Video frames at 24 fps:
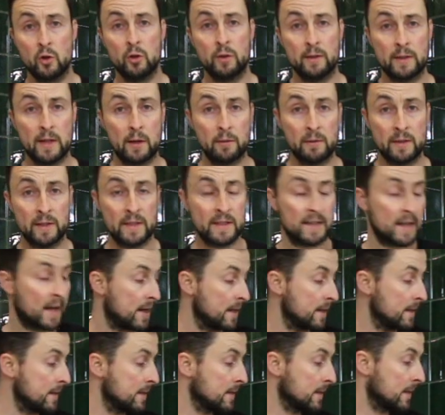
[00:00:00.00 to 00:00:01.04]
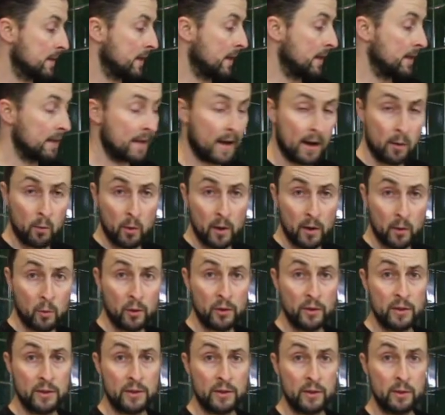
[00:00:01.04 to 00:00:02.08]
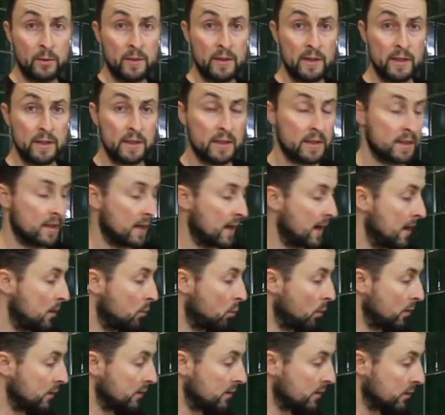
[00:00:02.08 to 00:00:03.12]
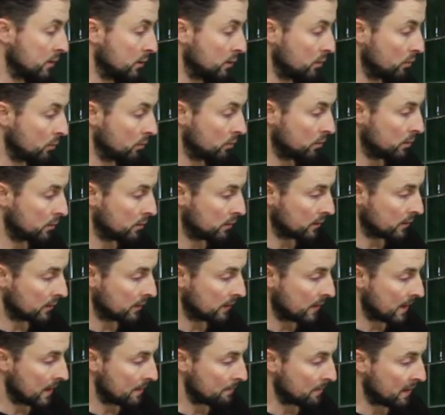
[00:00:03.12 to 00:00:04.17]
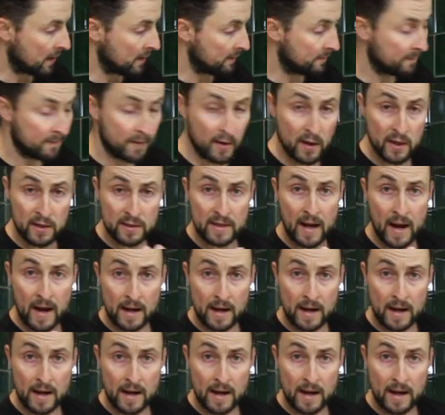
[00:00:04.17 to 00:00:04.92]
cut down to size, and now what I want to do is I want to get my first